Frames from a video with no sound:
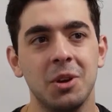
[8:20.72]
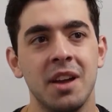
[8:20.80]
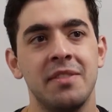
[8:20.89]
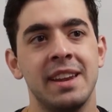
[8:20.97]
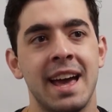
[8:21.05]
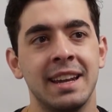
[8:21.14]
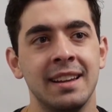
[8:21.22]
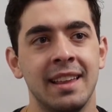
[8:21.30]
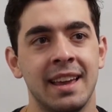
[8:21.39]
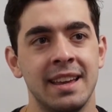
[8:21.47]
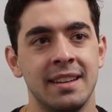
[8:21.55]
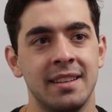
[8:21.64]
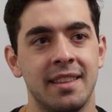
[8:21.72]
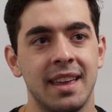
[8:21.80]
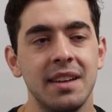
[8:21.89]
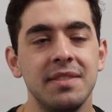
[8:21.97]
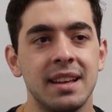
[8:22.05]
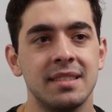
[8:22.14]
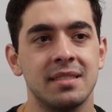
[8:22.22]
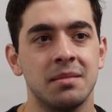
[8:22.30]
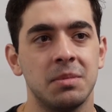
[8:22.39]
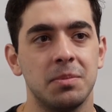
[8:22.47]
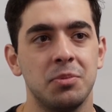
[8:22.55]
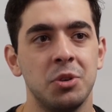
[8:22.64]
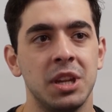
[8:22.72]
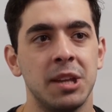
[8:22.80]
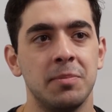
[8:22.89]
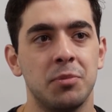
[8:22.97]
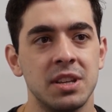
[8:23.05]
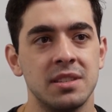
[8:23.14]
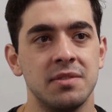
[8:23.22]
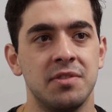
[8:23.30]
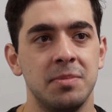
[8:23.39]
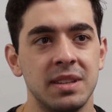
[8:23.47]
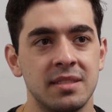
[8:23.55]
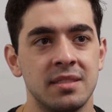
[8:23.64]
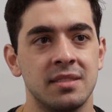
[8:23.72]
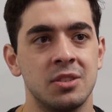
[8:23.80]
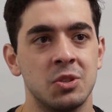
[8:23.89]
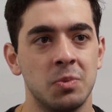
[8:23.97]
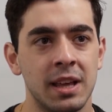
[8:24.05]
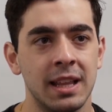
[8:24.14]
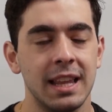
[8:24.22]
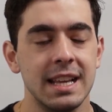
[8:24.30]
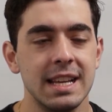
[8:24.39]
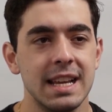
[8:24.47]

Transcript: over to Adelaide, and they've done some pretty impressive business as well.